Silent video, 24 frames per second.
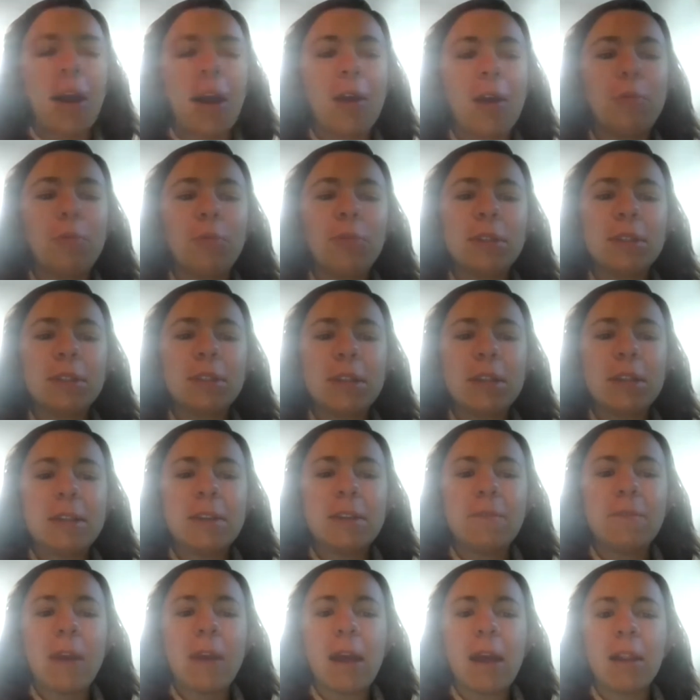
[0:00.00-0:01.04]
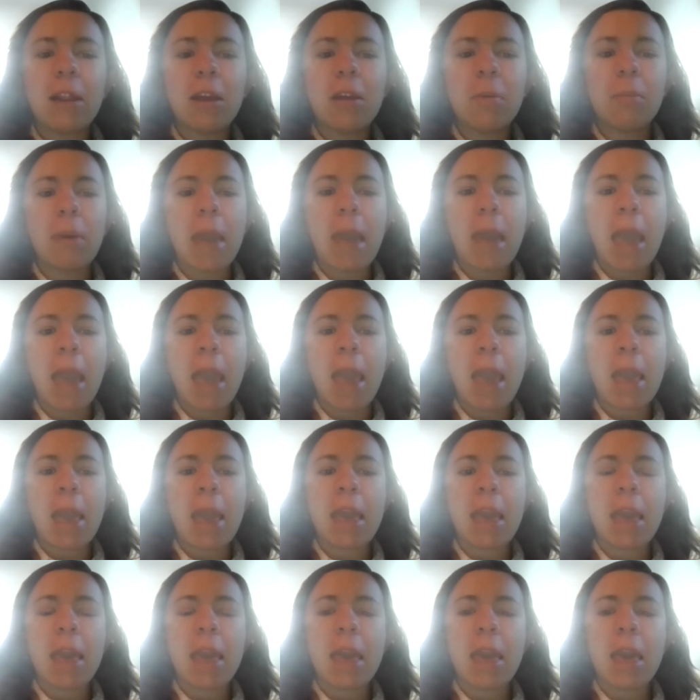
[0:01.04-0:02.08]
was to develop
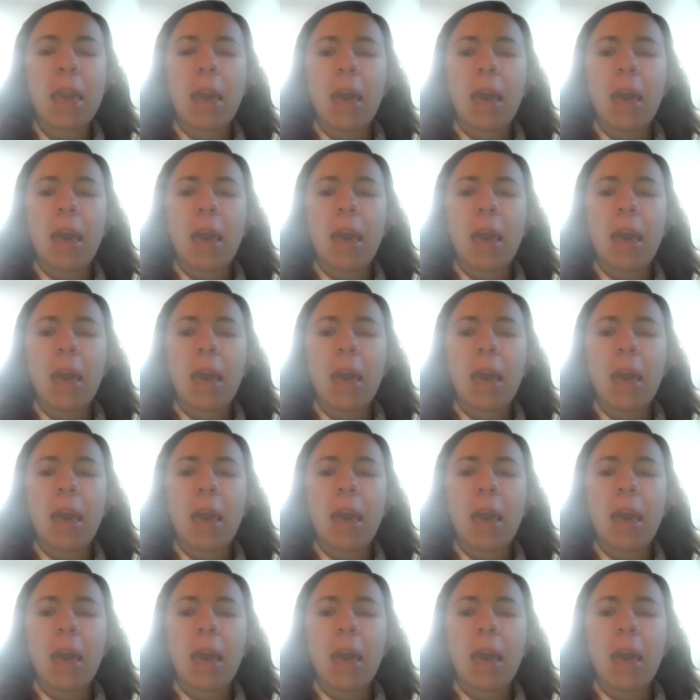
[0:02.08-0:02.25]
a